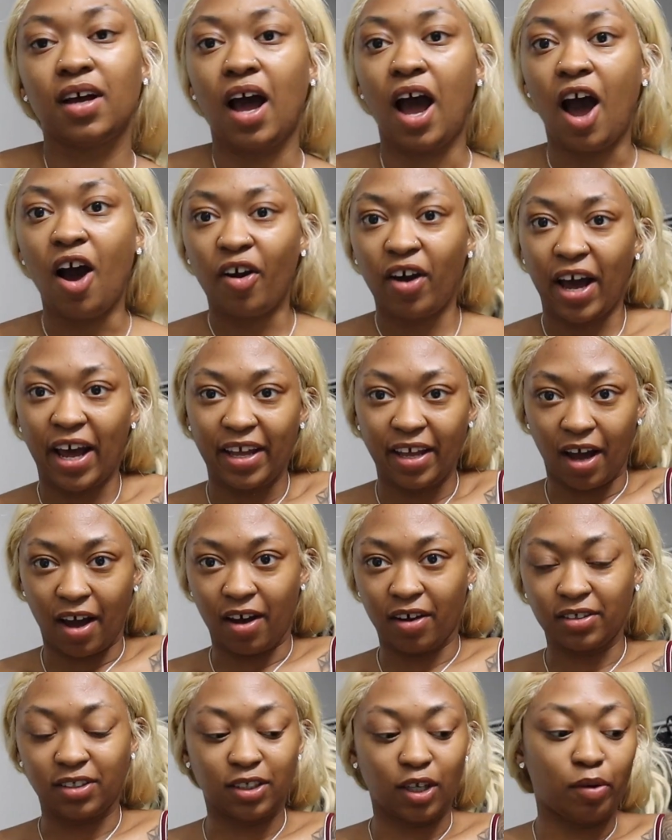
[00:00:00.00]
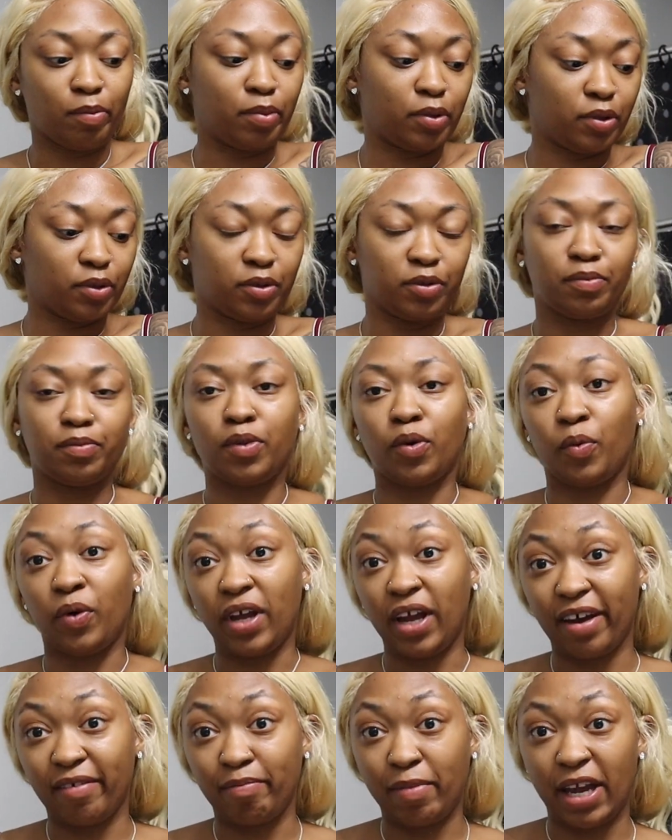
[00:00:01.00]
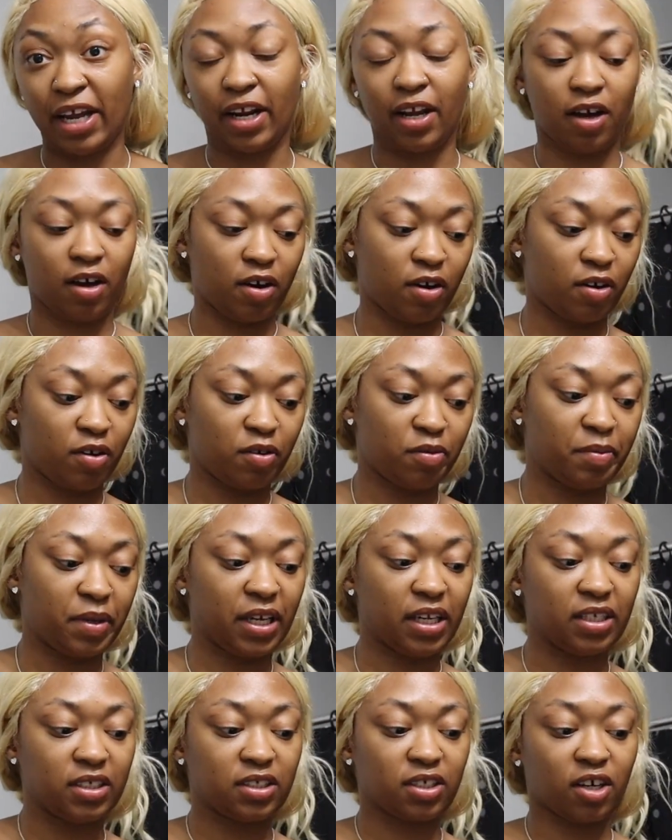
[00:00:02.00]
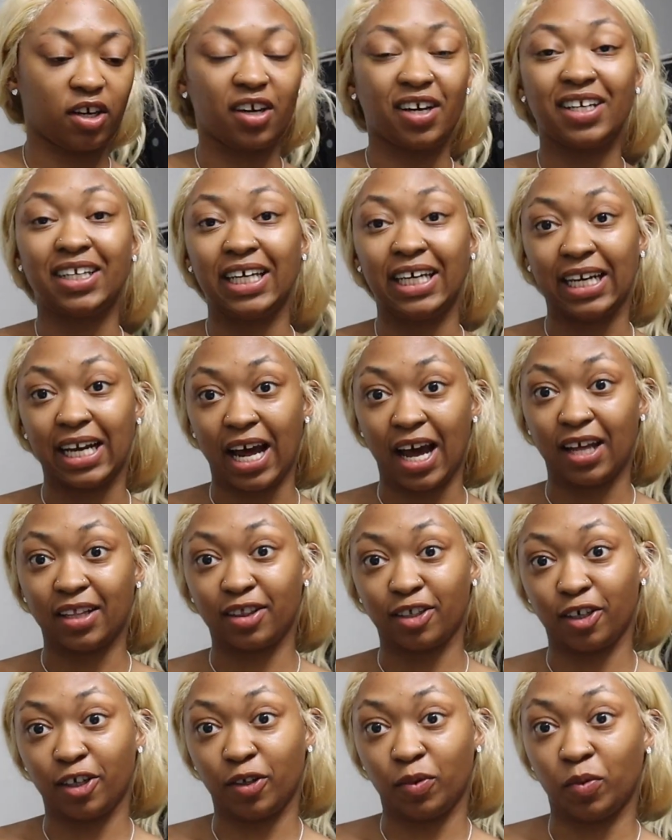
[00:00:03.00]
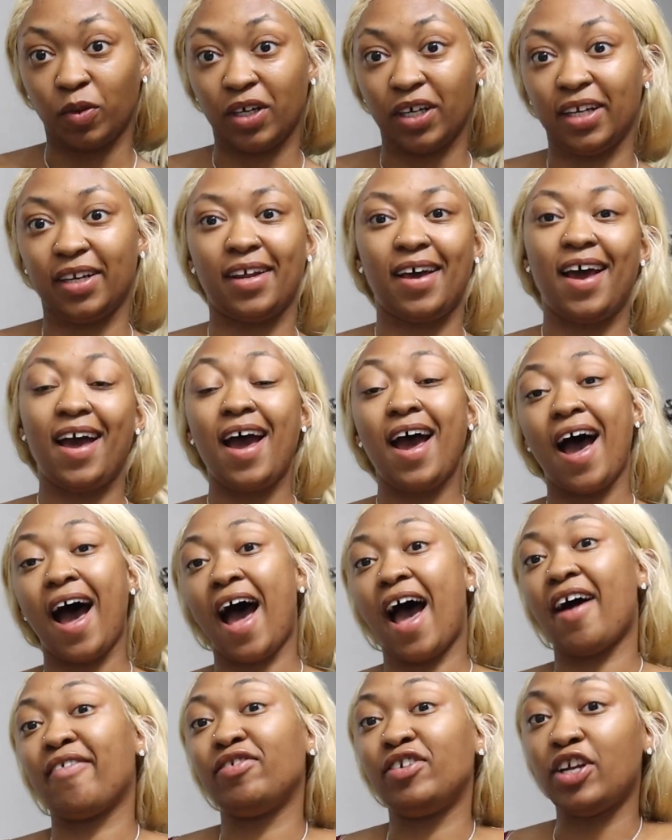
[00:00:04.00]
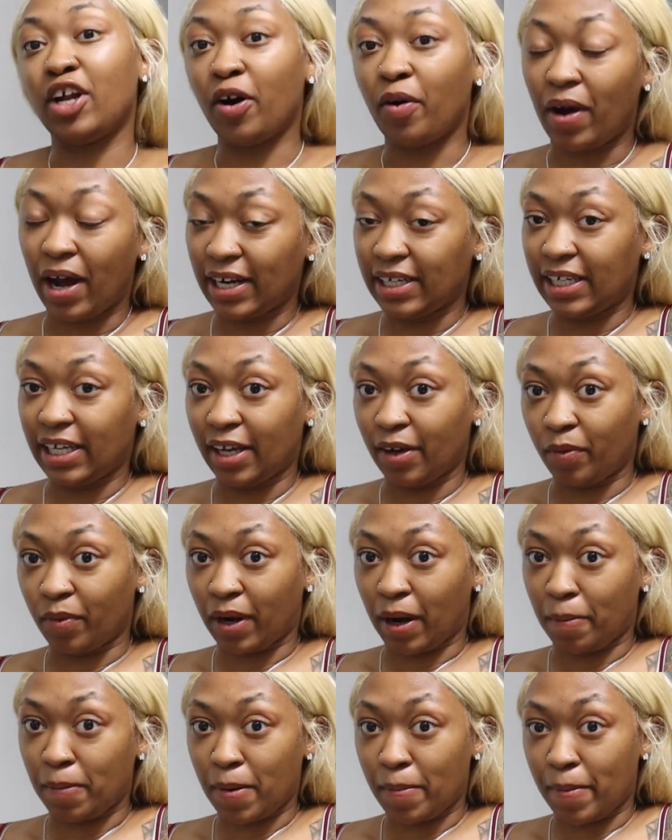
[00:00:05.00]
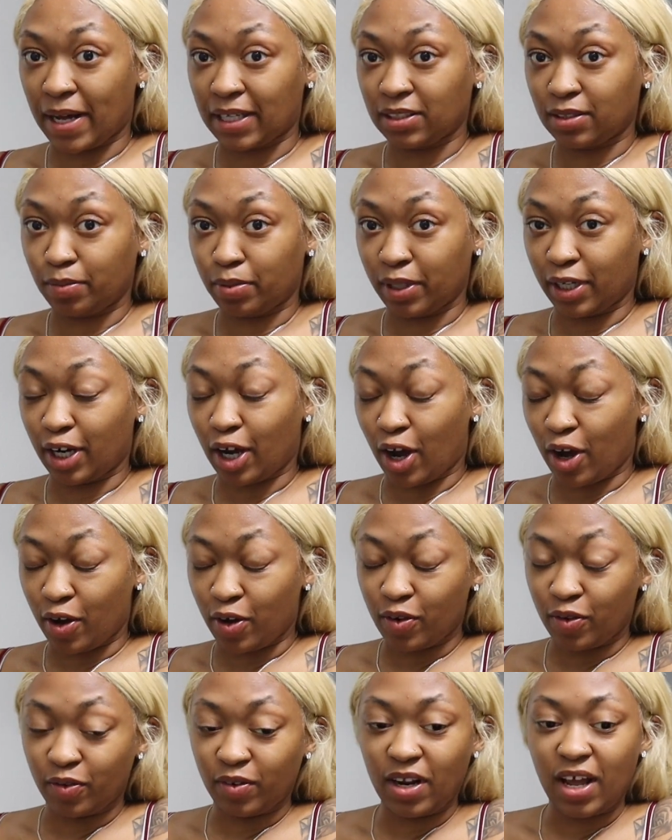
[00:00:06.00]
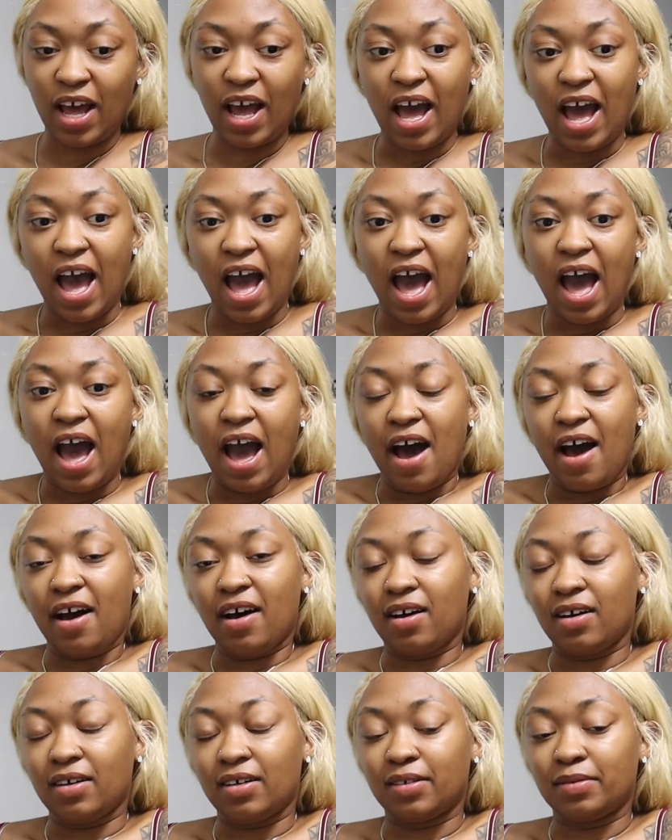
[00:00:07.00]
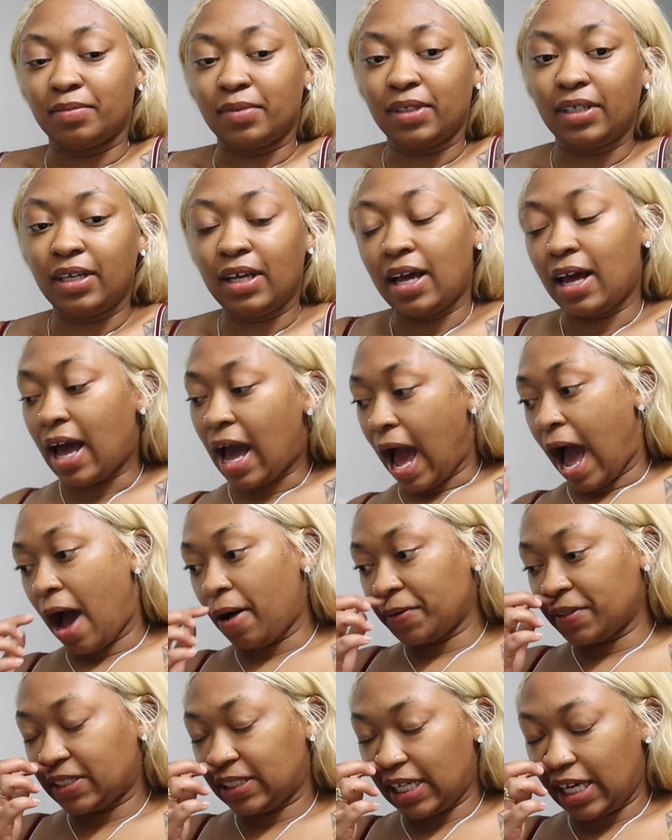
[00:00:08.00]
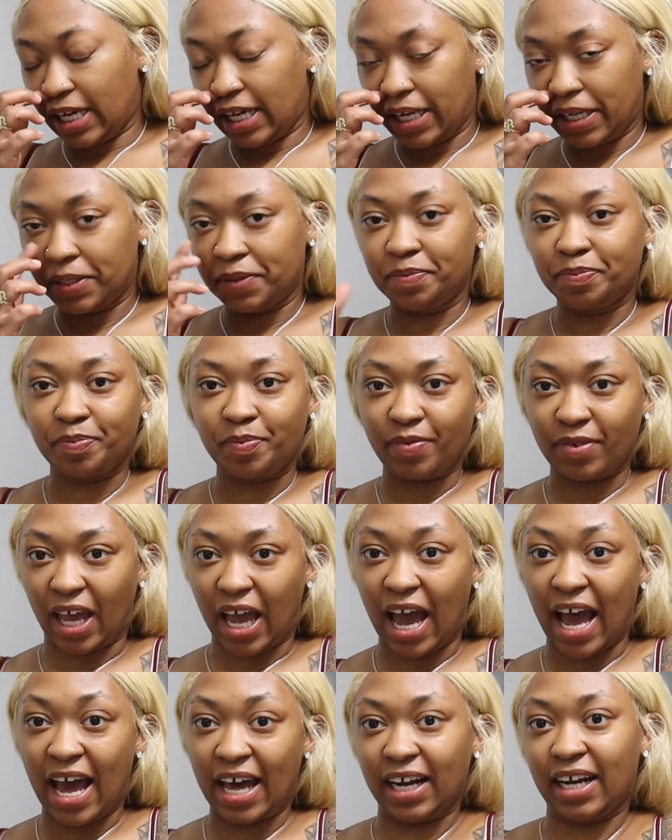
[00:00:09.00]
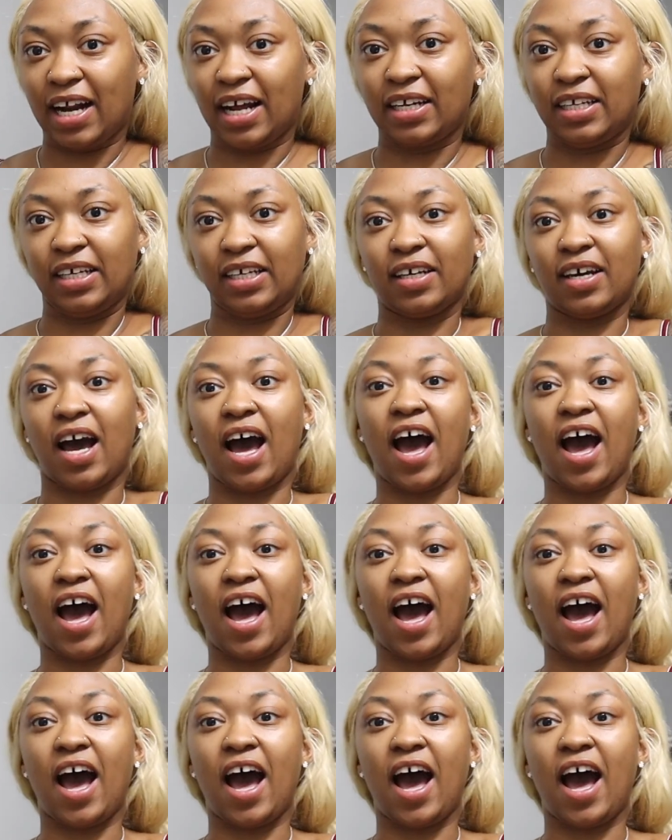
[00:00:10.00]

Okay y'all, so boom, we have made it home. It is currently 9:31. I have no idea what I'm about to put on. I was thinking, I had an idea.